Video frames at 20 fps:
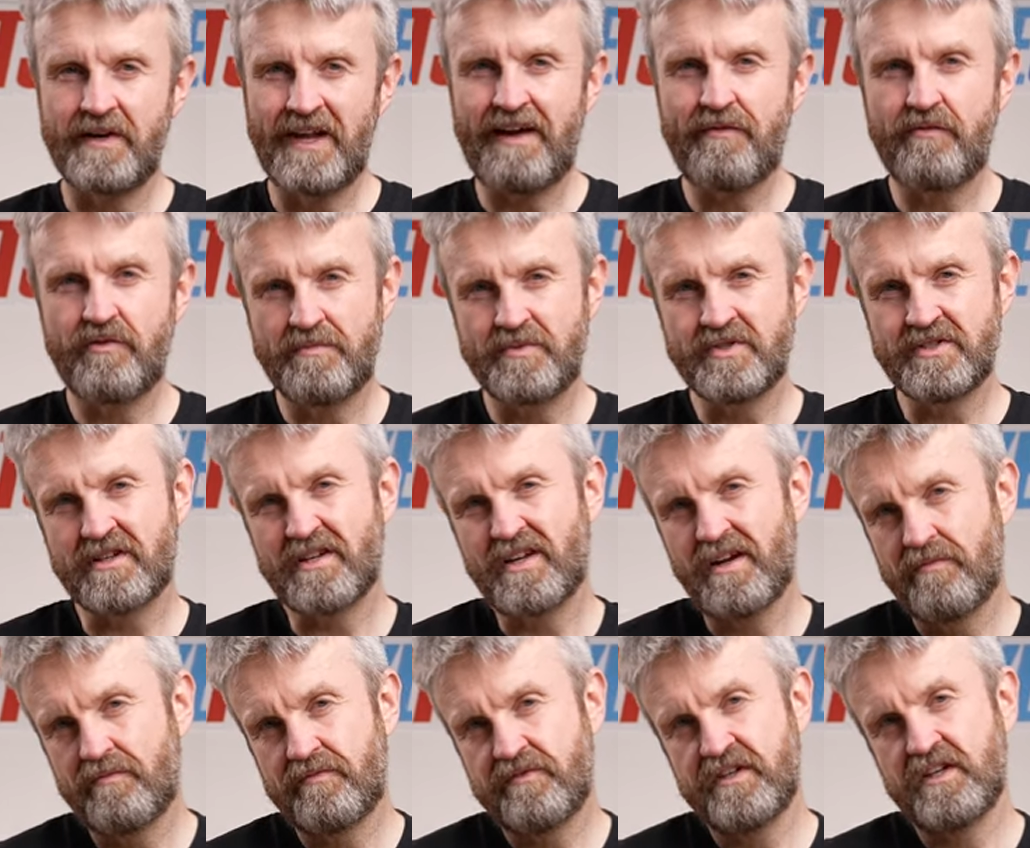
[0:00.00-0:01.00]
and have them as a
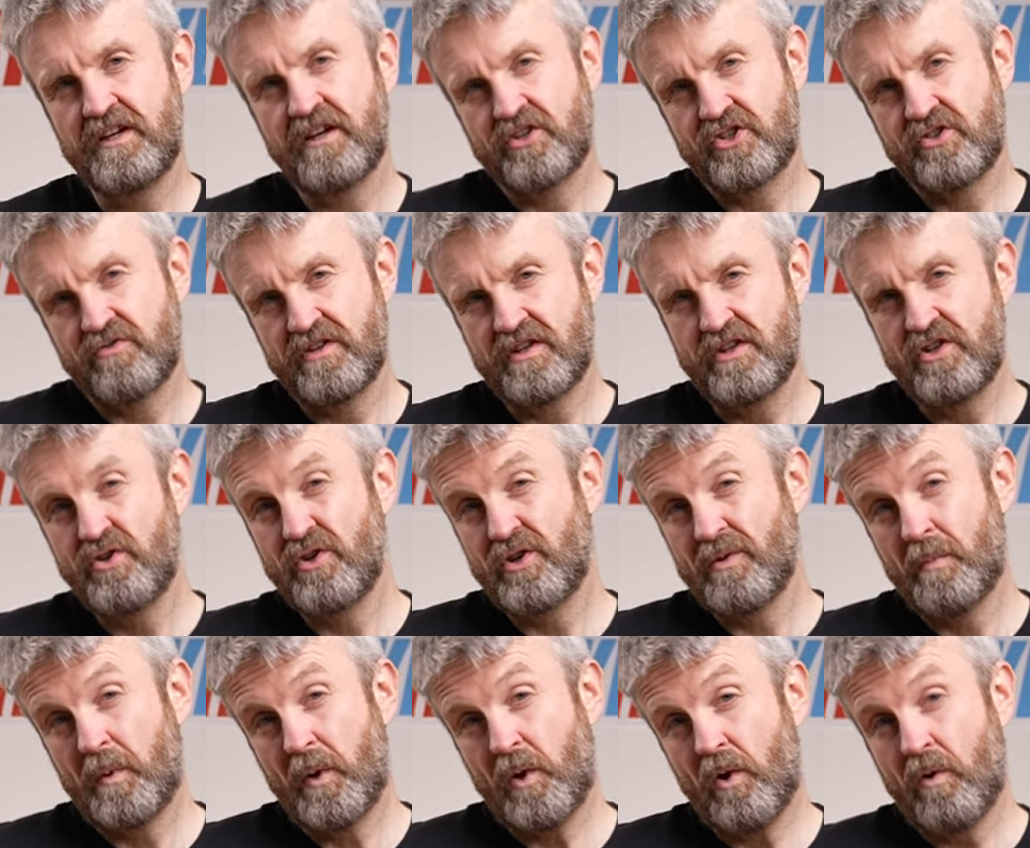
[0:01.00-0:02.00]
comfy luxury that you can
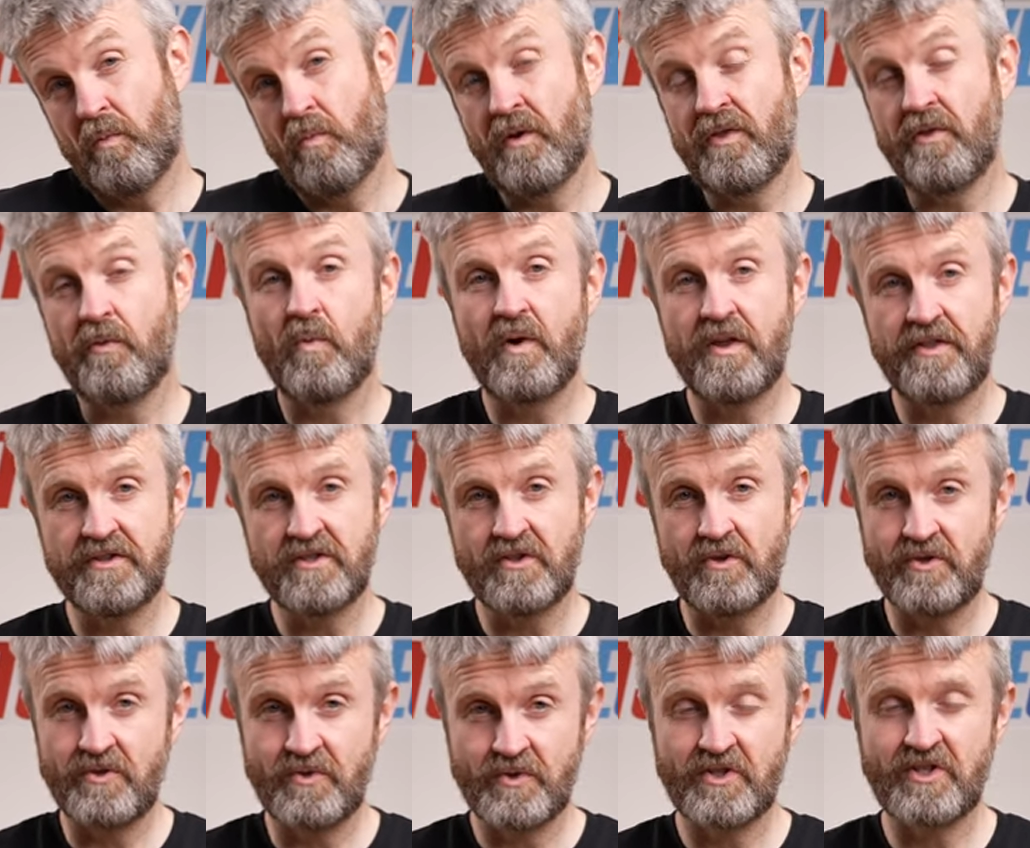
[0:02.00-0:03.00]
put on when the weather's
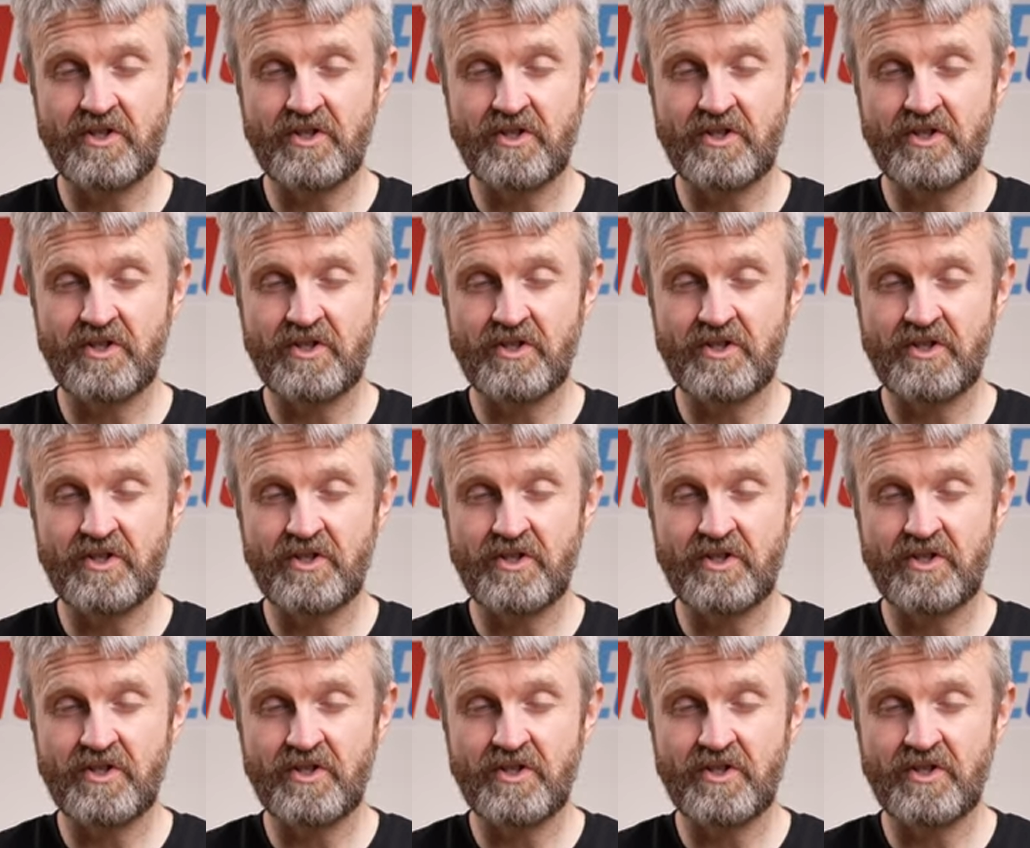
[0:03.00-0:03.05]
on your